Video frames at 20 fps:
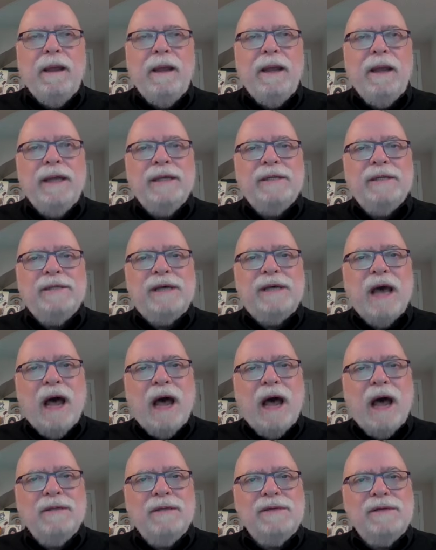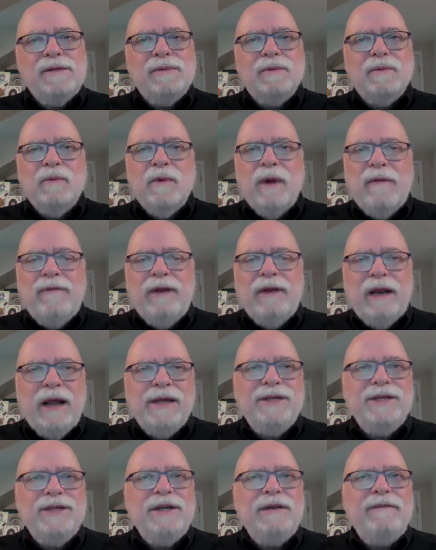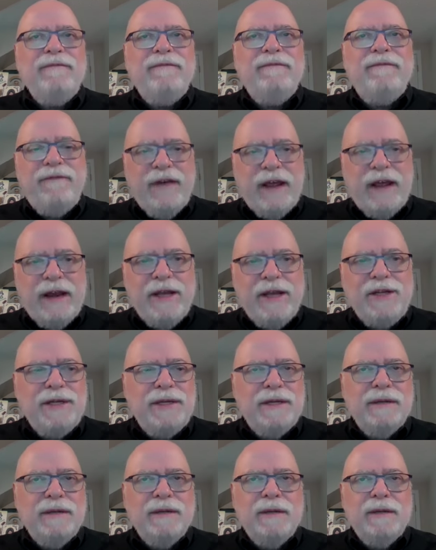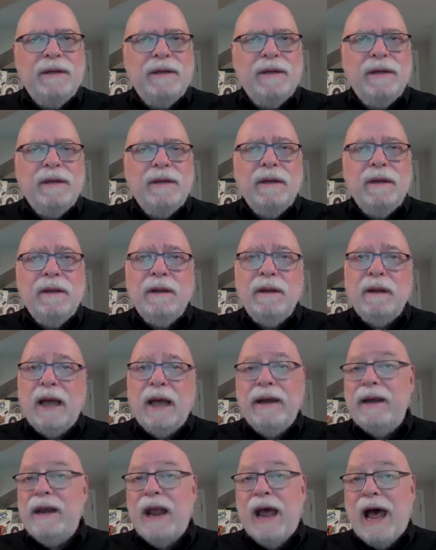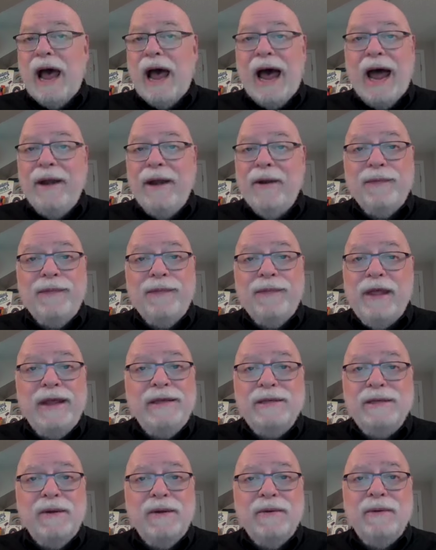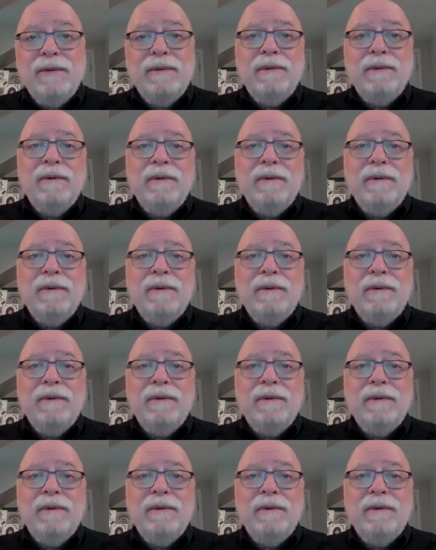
Is God's revelation finished? I, I don't think so.